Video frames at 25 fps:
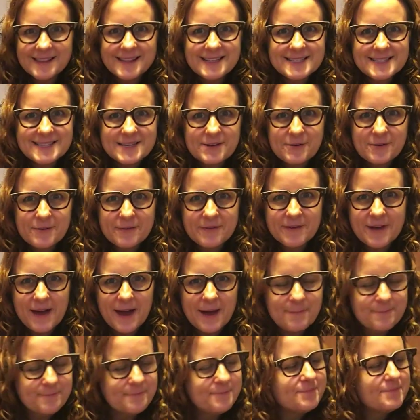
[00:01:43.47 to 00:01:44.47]
Let's see what we've
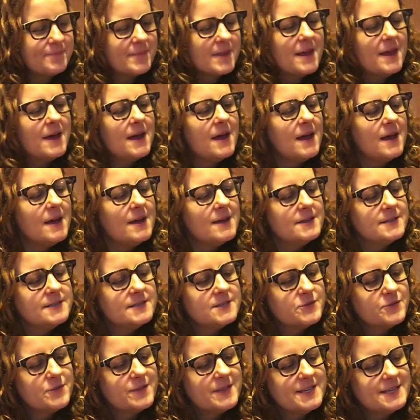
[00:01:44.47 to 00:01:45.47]
got.
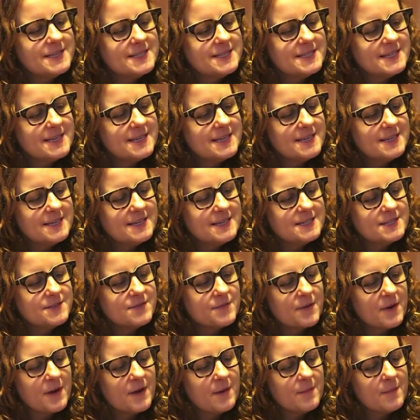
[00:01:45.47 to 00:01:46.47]
So this is
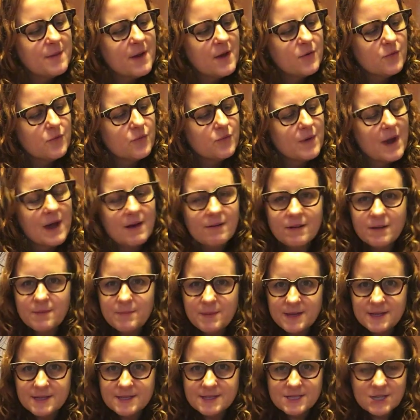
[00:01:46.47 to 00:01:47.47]
from Rowdy
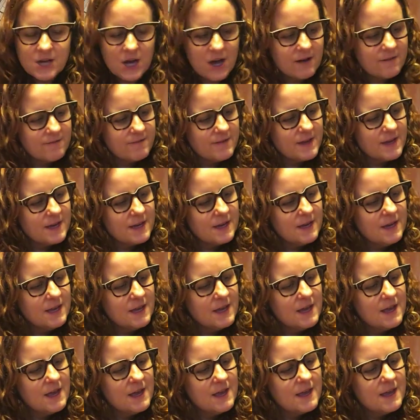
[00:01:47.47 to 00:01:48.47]
Beans
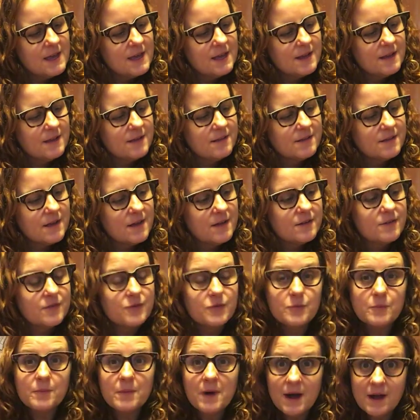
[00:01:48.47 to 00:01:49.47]
Coffee. It is a
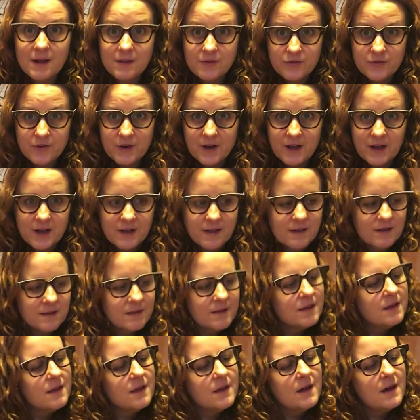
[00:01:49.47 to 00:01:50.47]
Sumatra,
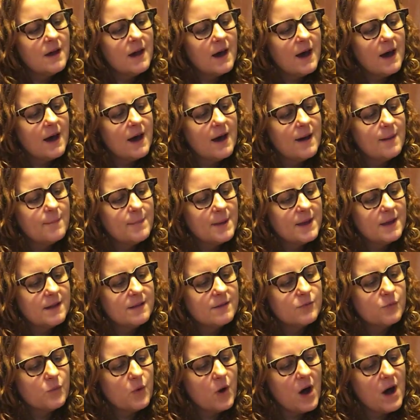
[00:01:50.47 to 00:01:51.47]
and
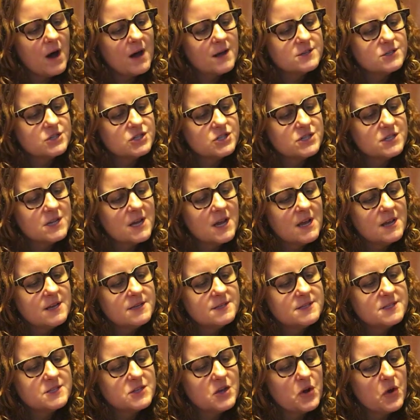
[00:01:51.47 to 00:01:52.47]
it's washed.
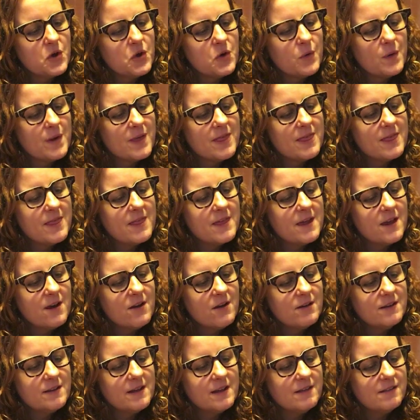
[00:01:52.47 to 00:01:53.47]
So
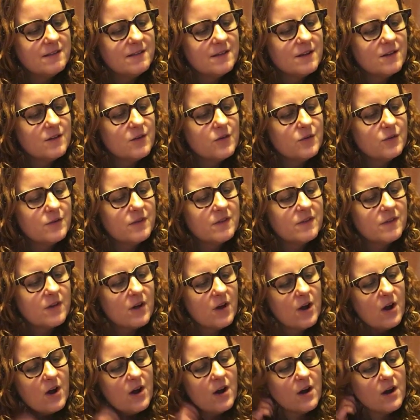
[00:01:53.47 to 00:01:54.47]
their tasting notes
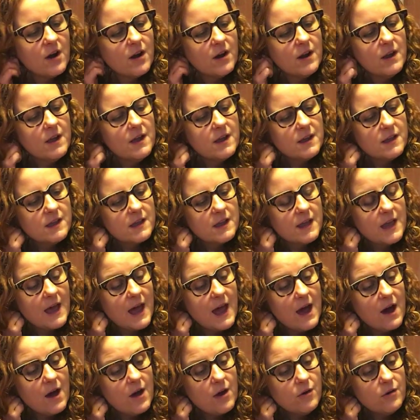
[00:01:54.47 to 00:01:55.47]
are
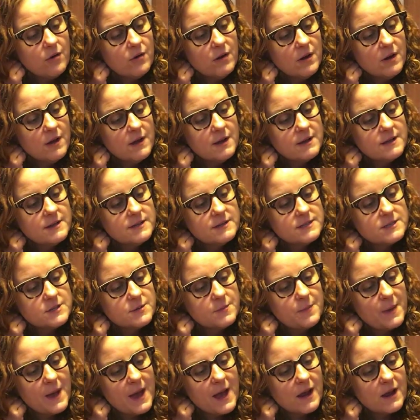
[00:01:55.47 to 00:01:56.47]
cacao,
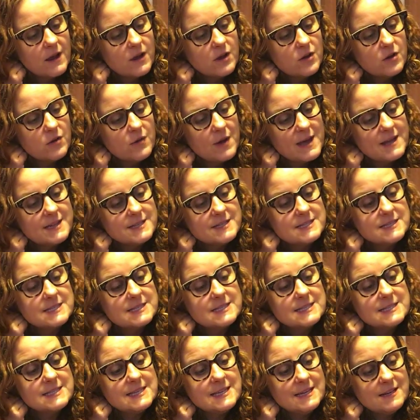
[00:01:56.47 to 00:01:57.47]
tobacco, and
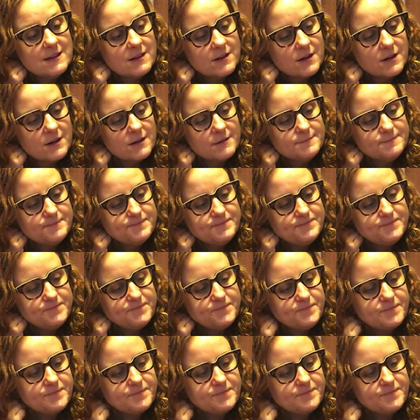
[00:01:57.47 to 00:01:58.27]
cedar.